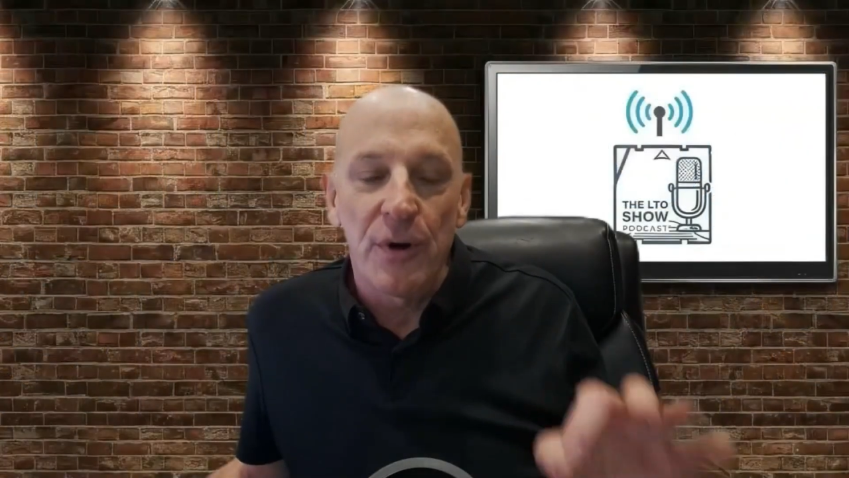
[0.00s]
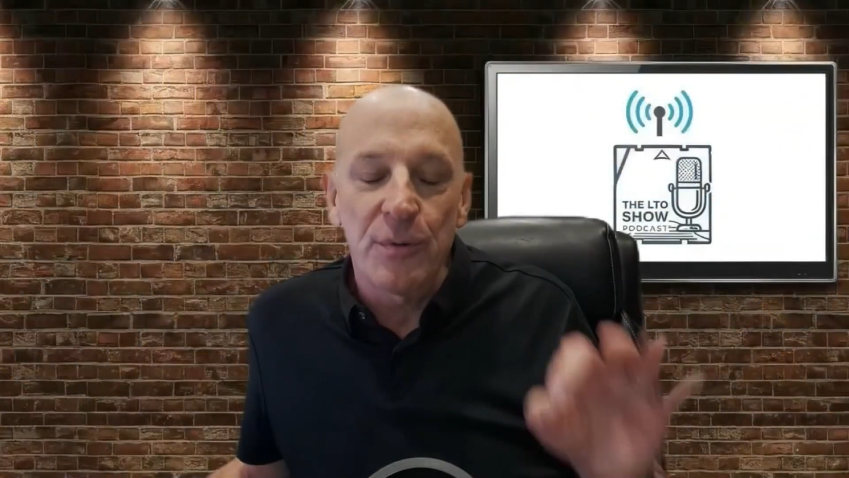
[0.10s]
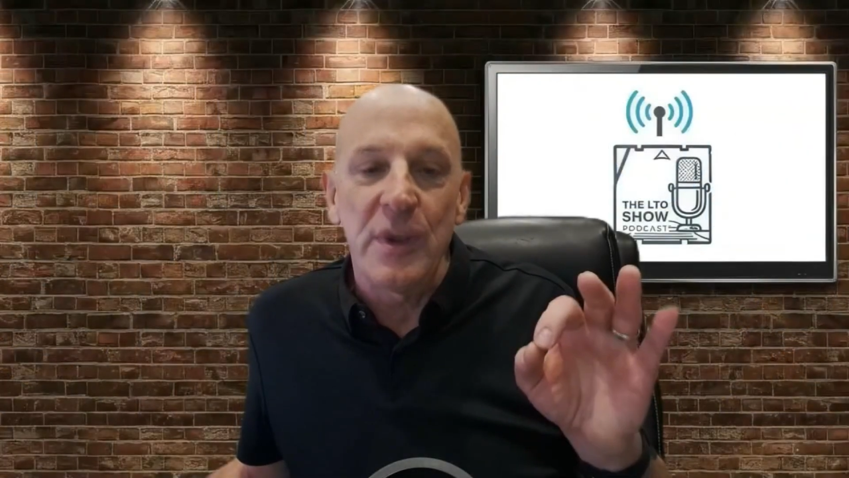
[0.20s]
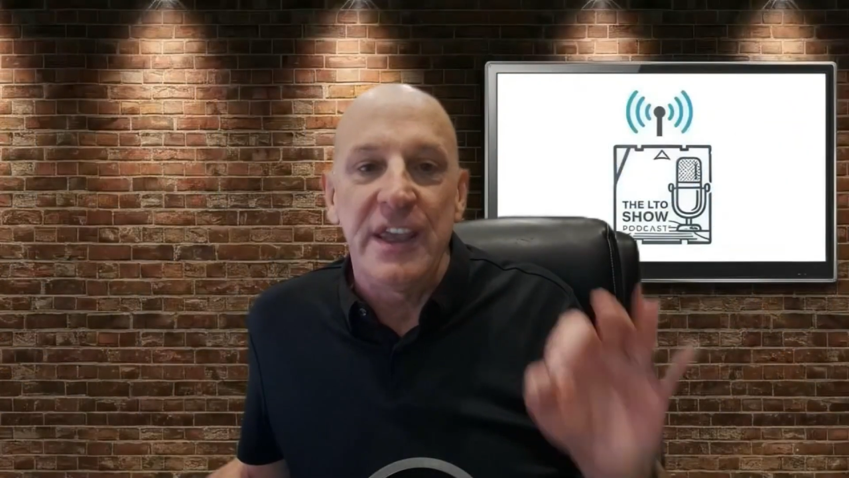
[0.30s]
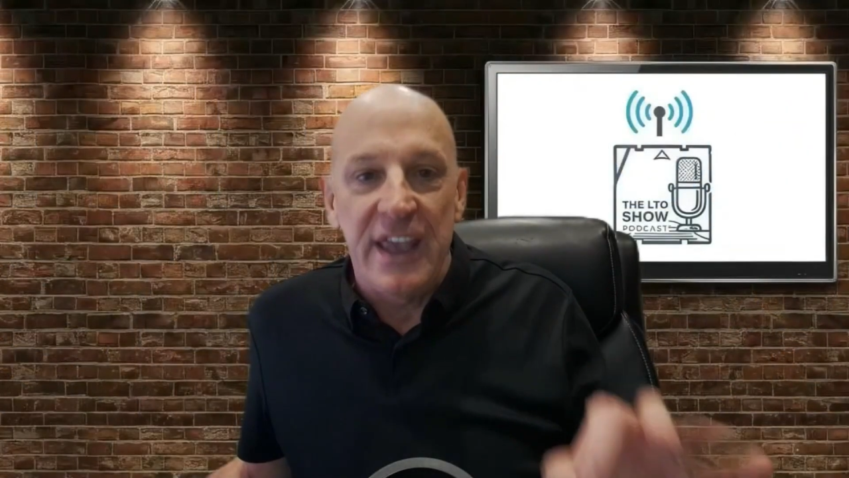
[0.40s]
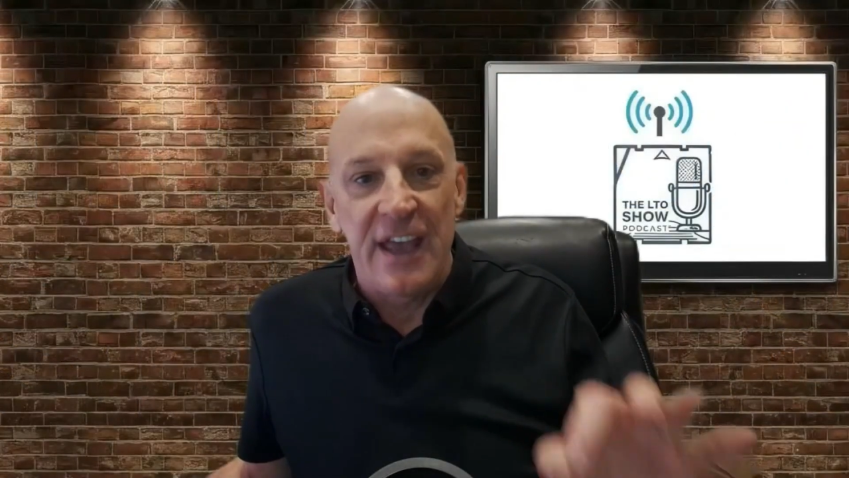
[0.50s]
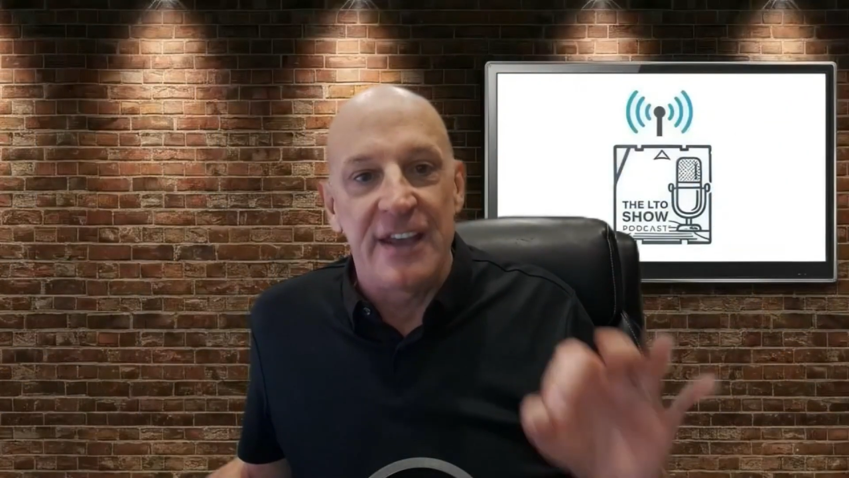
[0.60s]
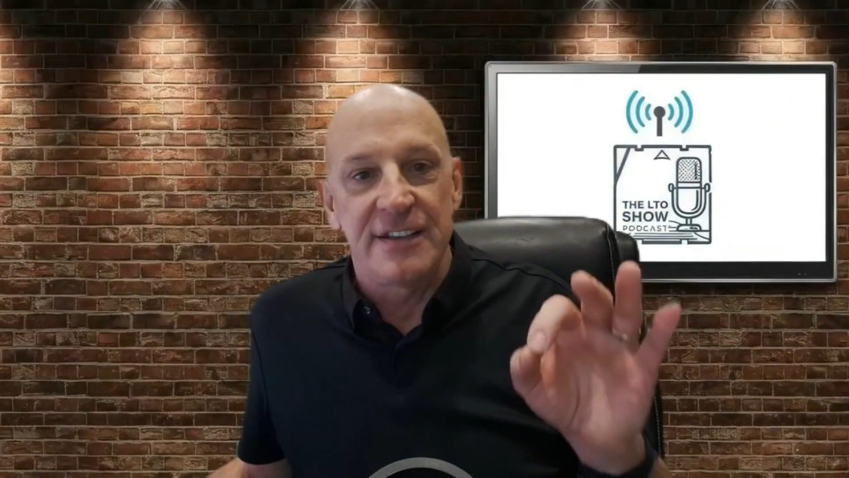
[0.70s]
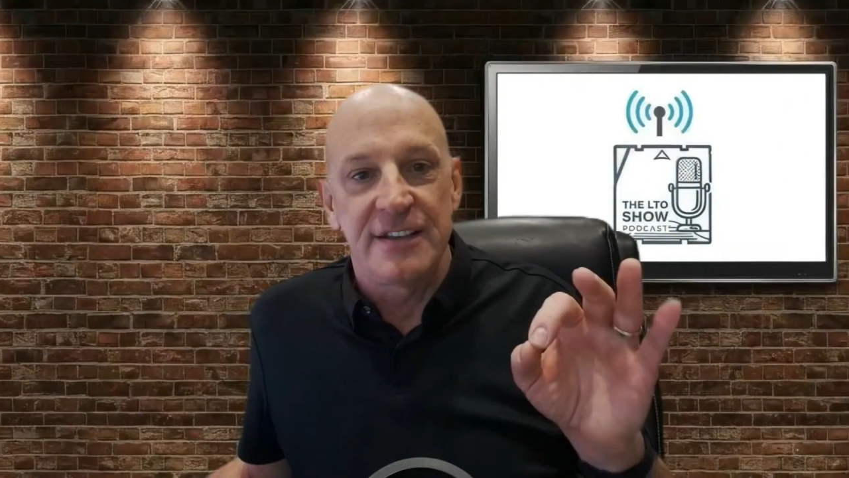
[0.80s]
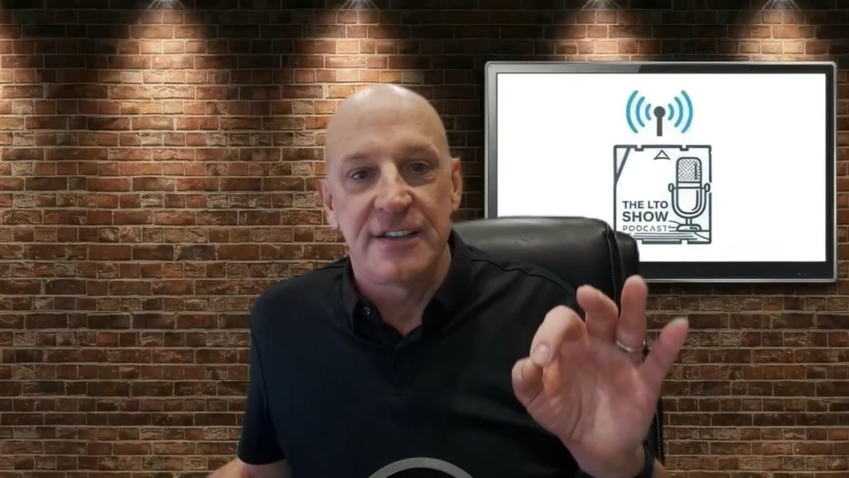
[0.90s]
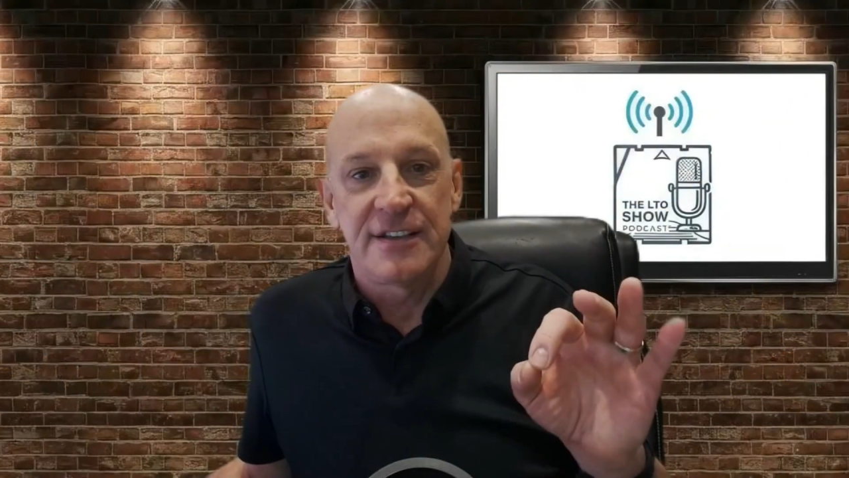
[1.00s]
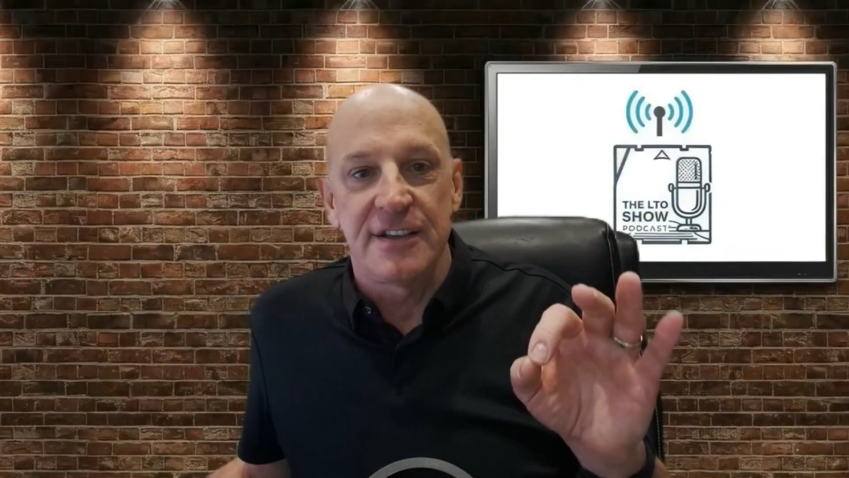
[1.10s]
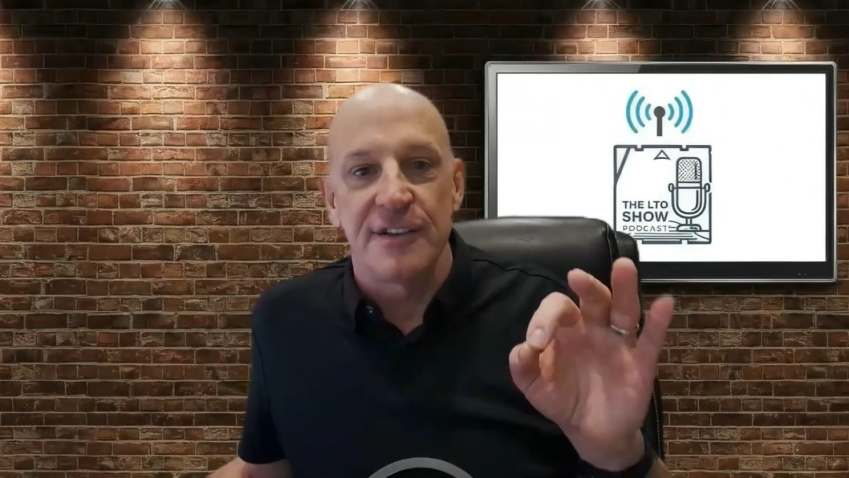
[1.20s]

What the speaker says: we get to the